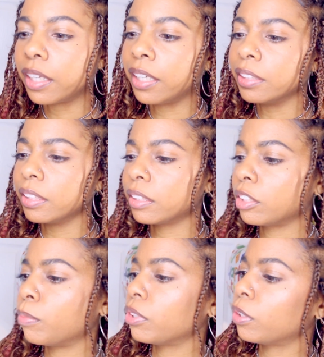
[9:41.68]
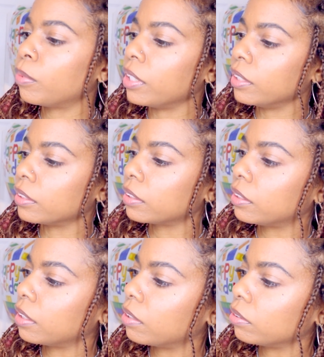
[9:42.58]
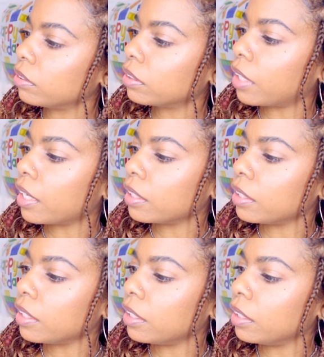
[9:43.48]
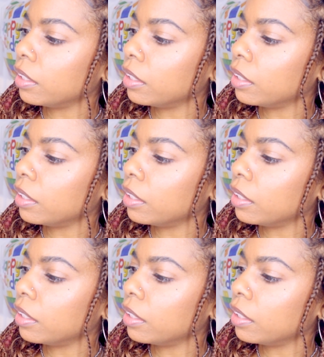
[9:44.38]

I guess it's similar, but it's still slightly,